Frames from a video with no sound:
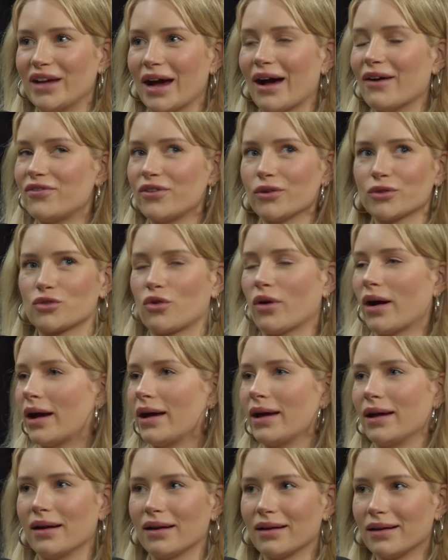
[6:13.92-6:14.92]
Yeah, it feels
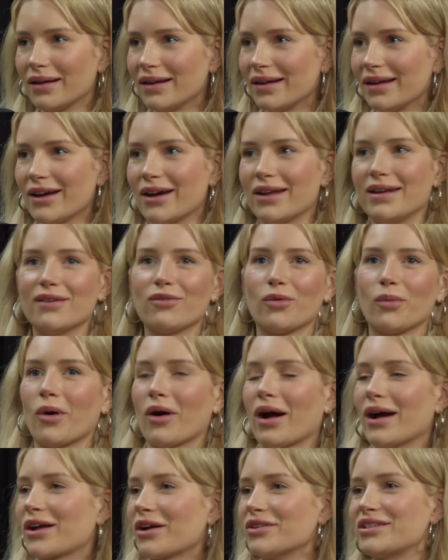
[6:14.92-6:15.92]
great.
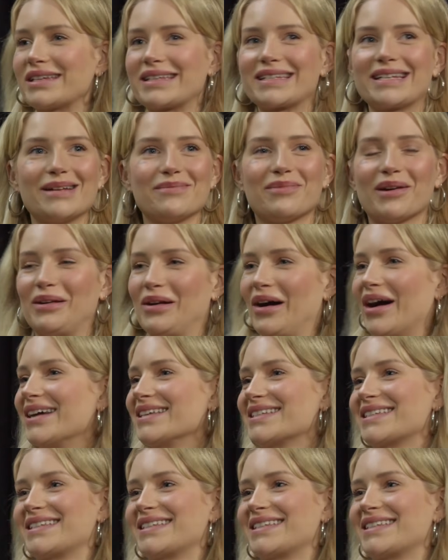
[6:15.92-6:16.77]
I go to sleep at night